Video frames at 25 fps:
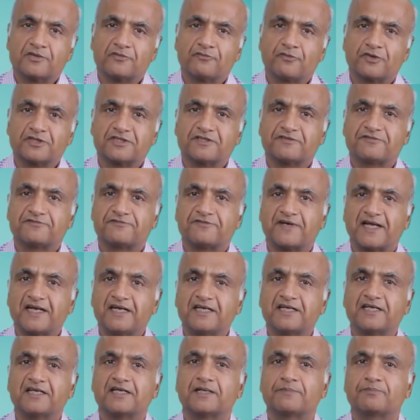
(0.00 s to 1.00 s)
was a
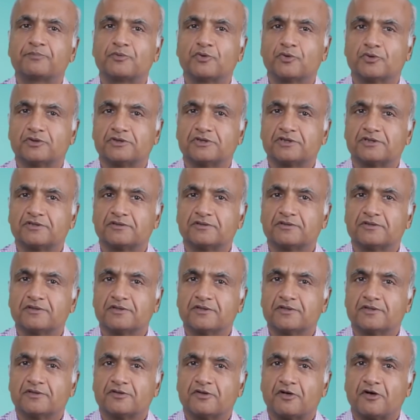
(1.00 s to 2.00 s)
fanatic approach
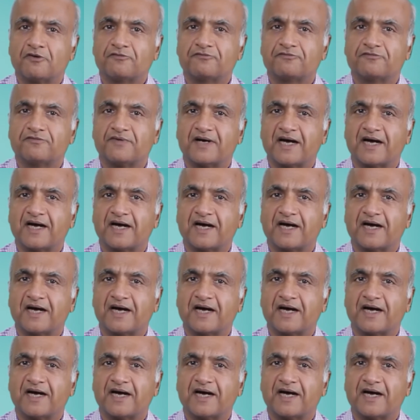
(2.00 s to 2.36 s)
of